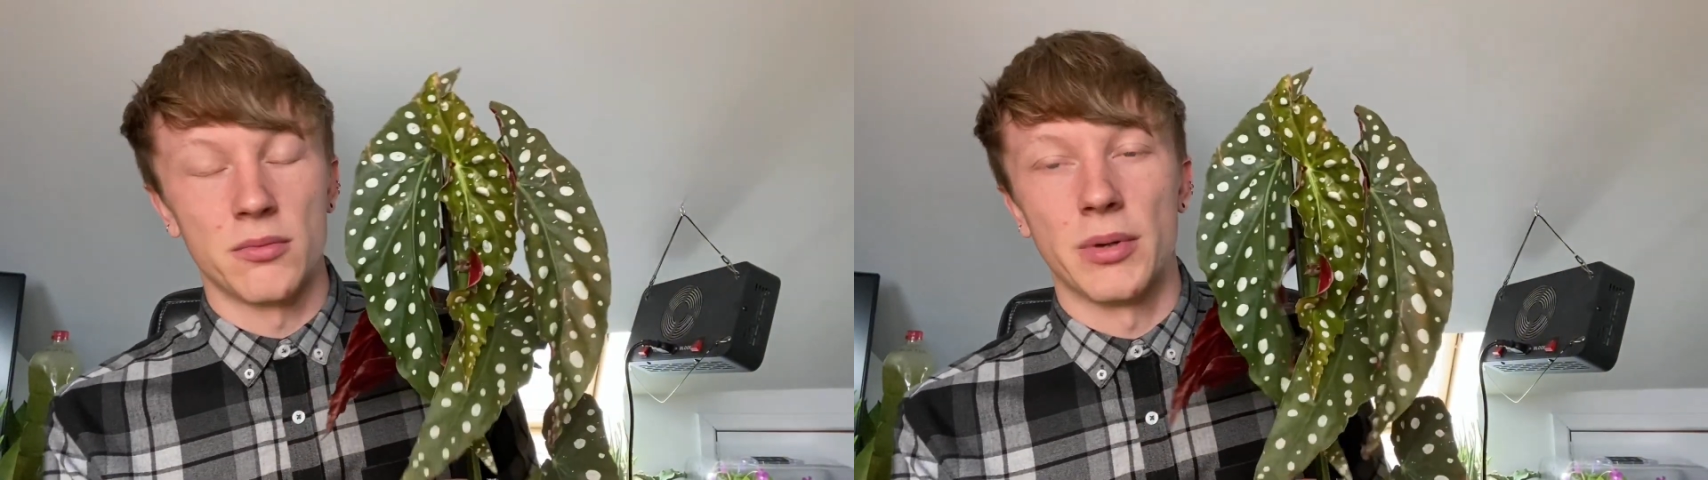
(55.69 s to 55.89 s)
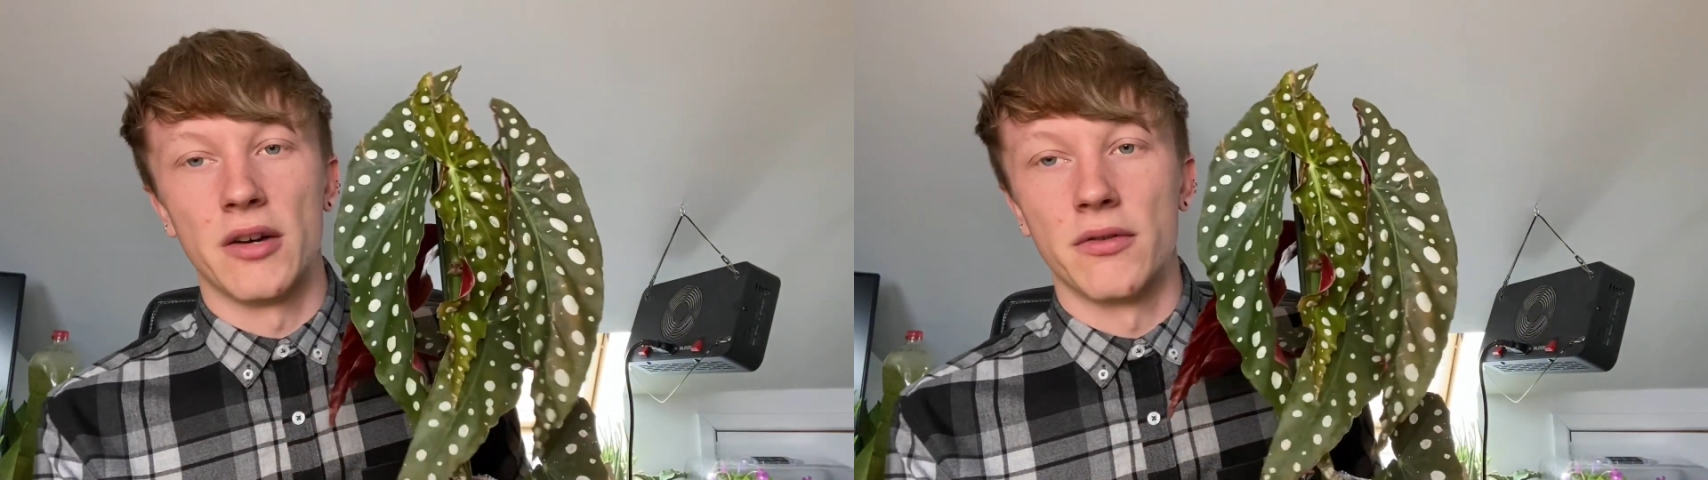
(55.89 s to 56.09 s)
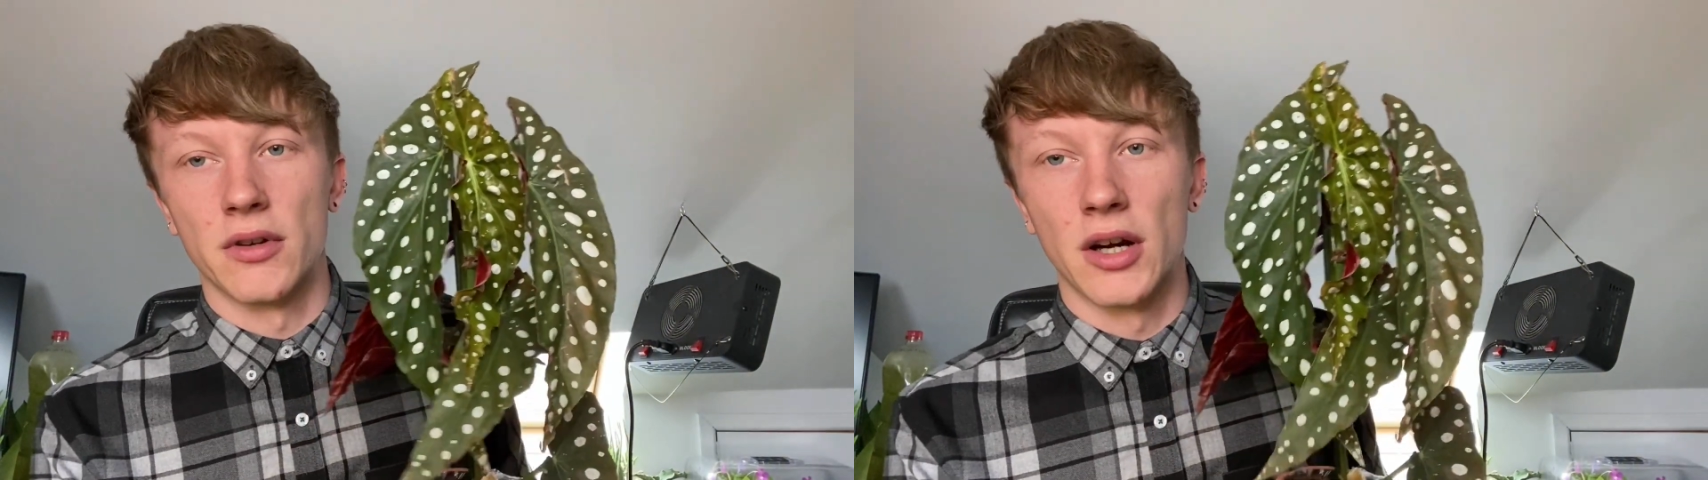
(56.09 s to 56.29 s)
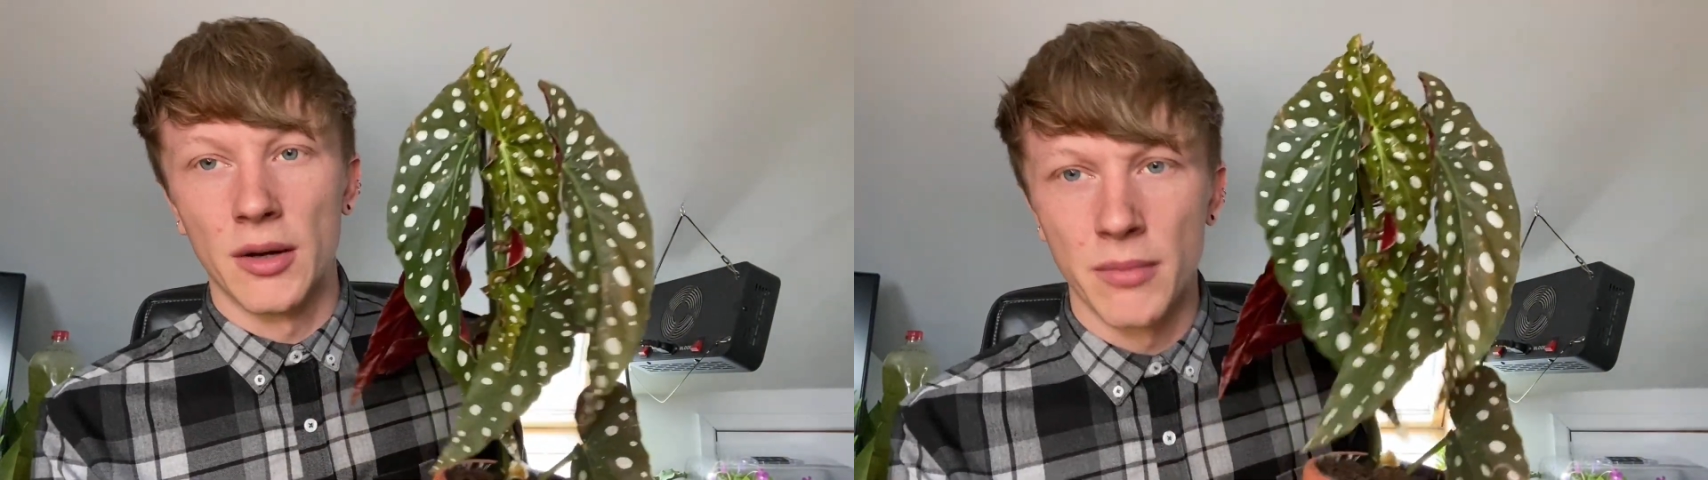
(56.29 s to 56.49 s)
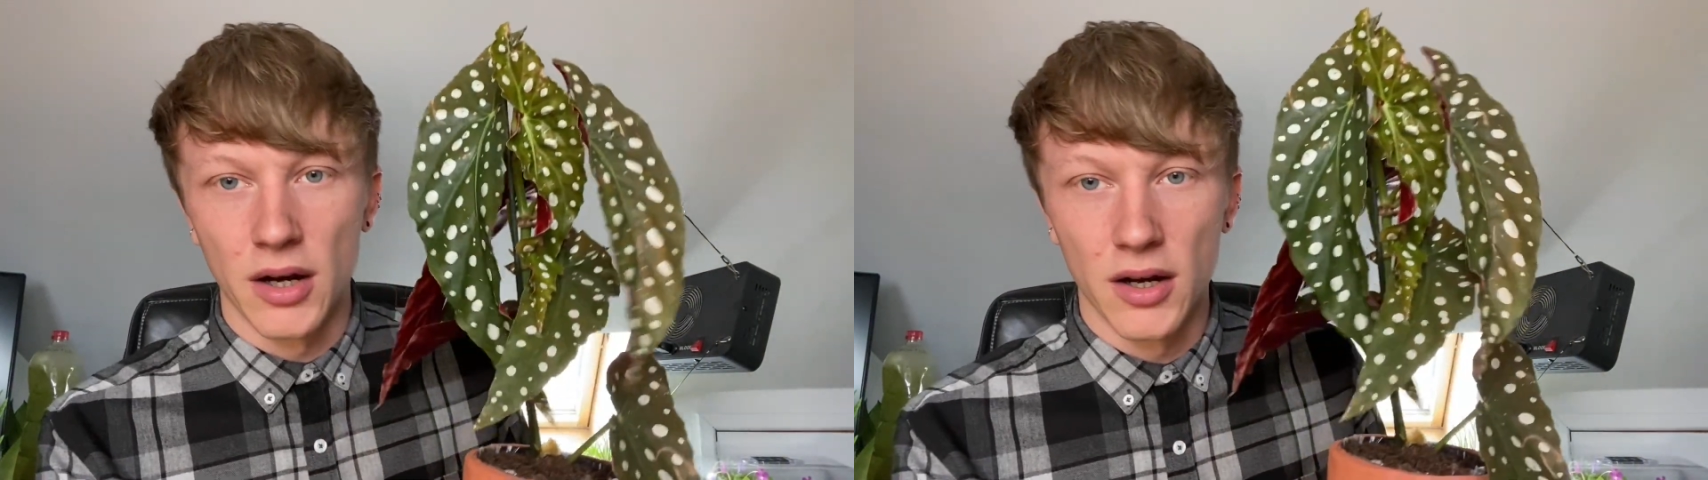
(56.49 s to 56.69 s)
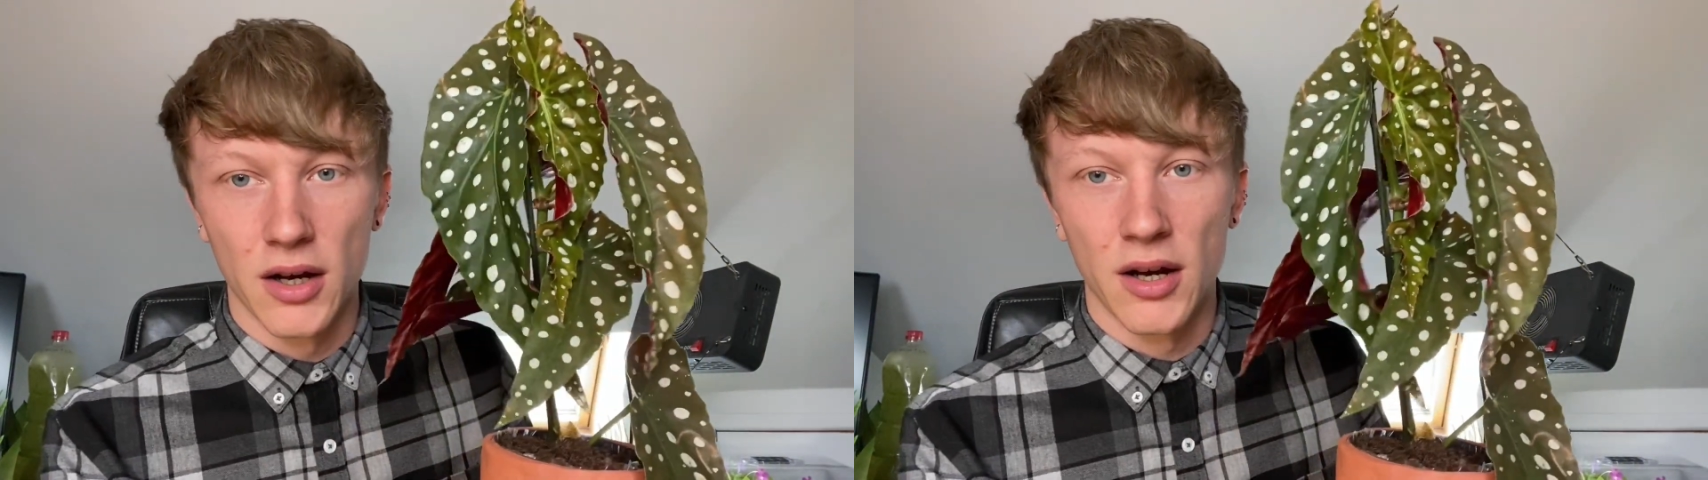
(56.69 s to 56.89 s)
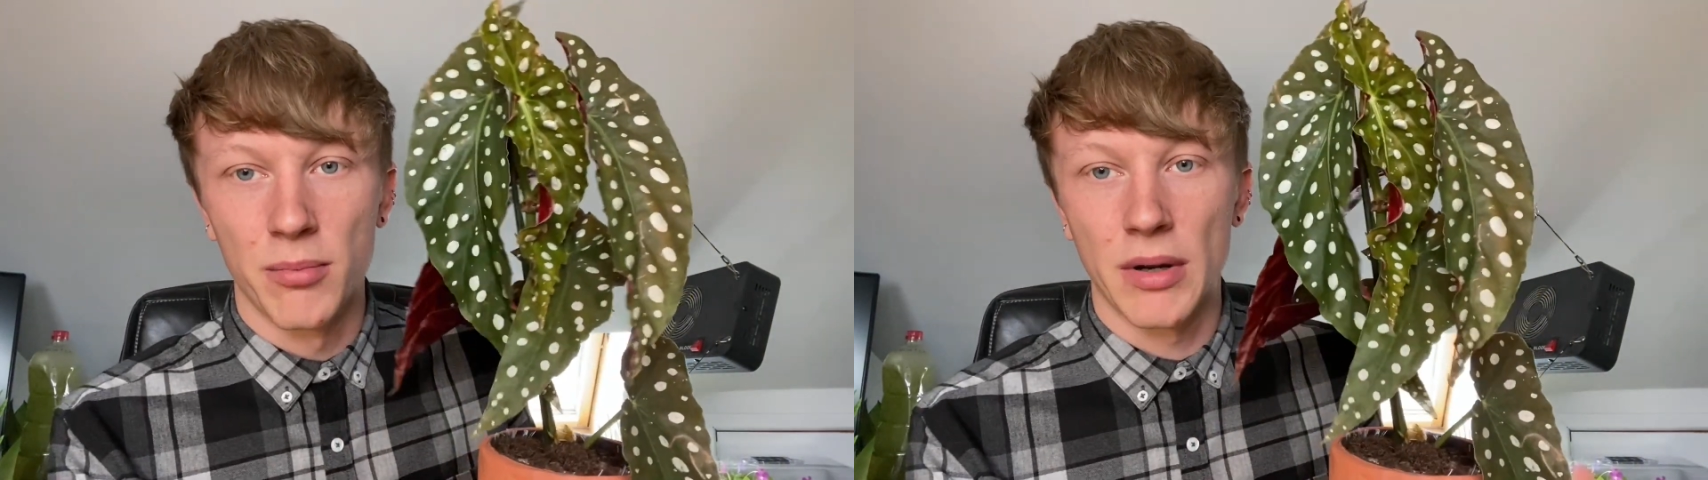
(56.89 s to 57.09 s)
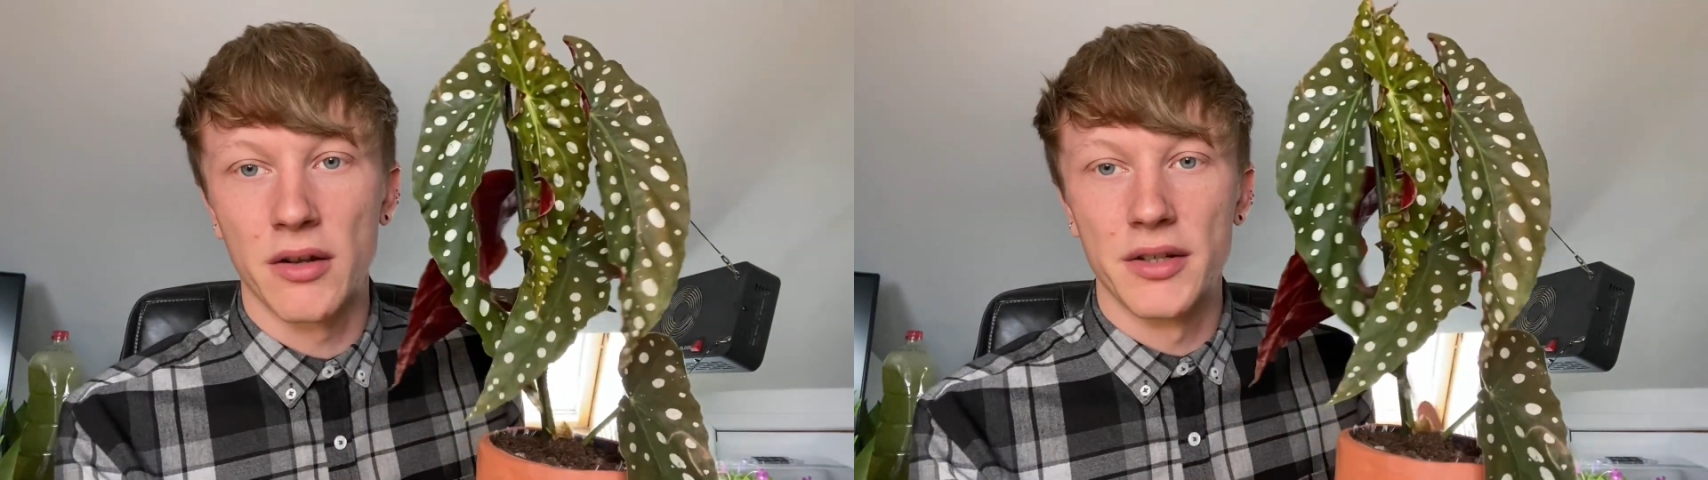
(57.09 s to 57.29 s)
But I've I'm I
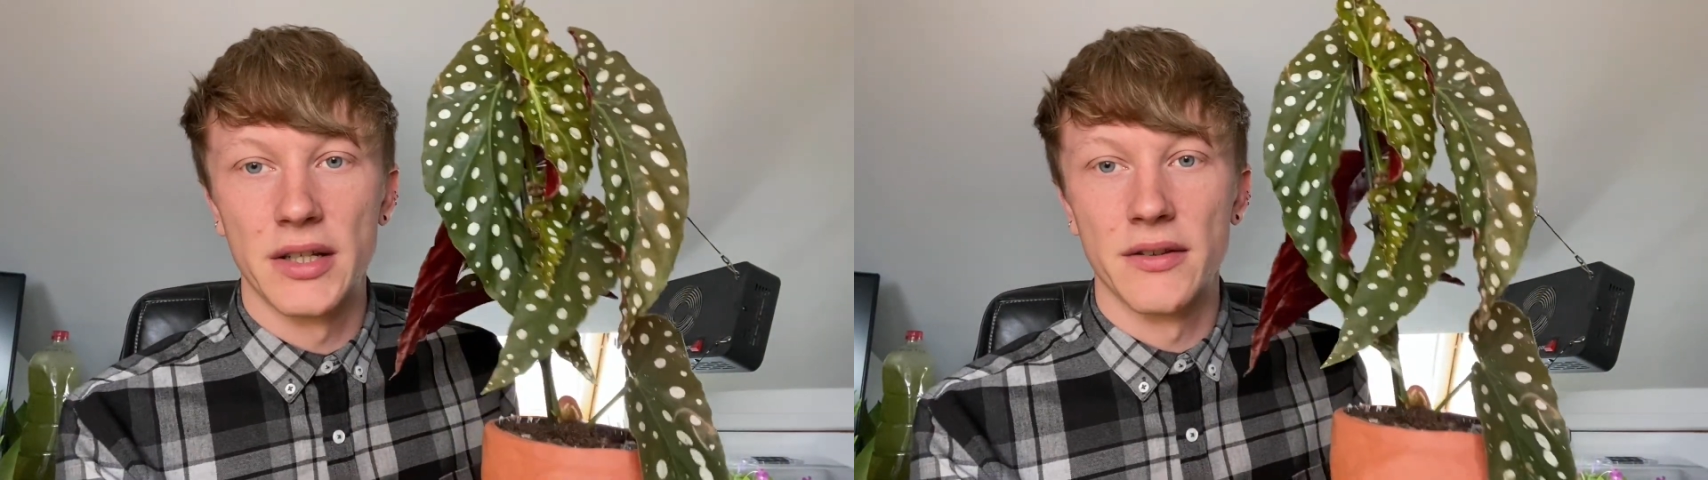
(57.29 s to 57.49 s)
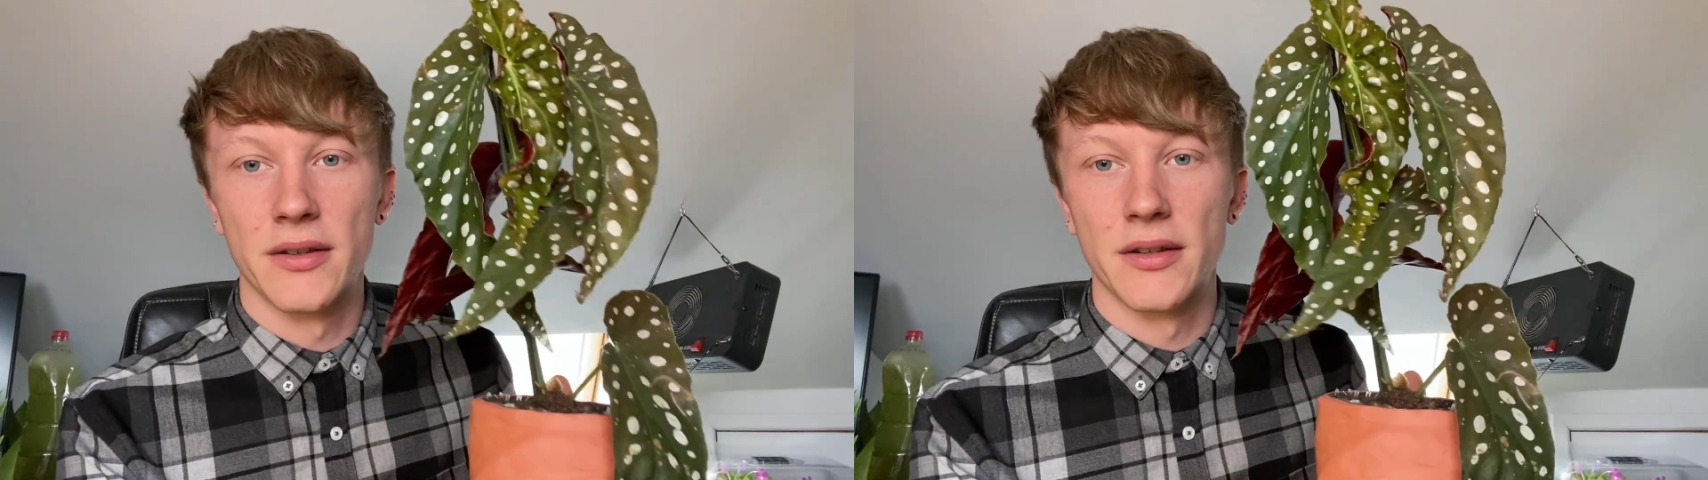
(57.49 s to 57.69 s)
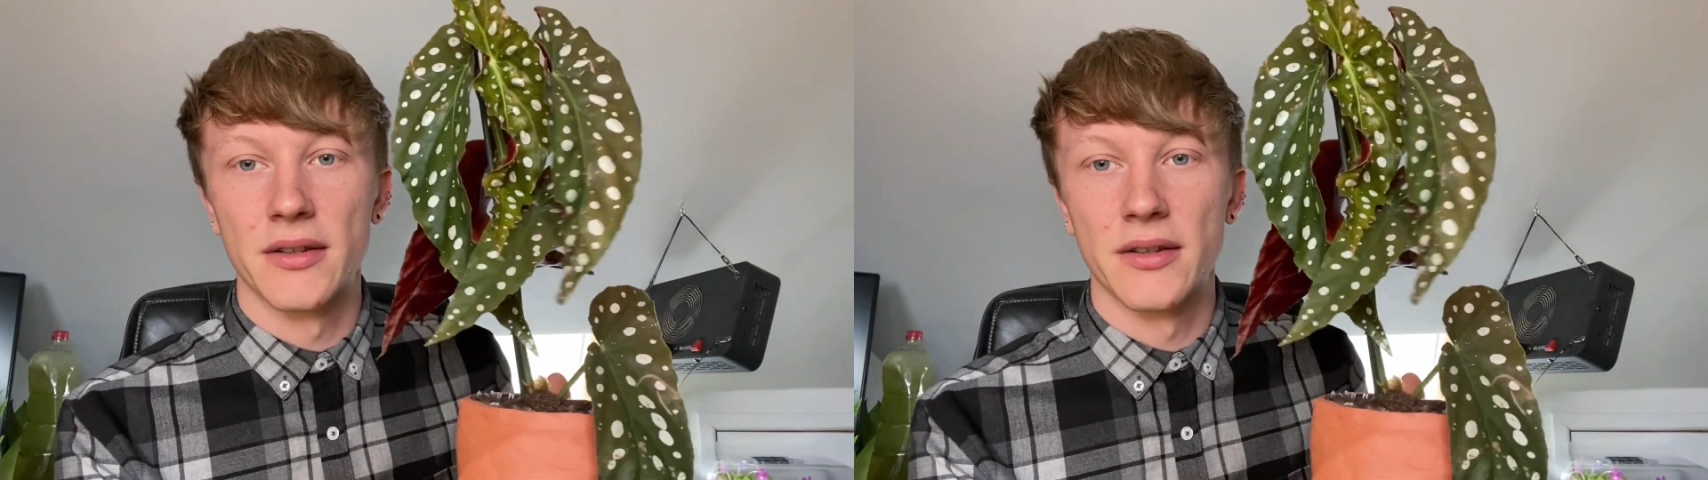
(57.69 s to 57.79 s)
planted it in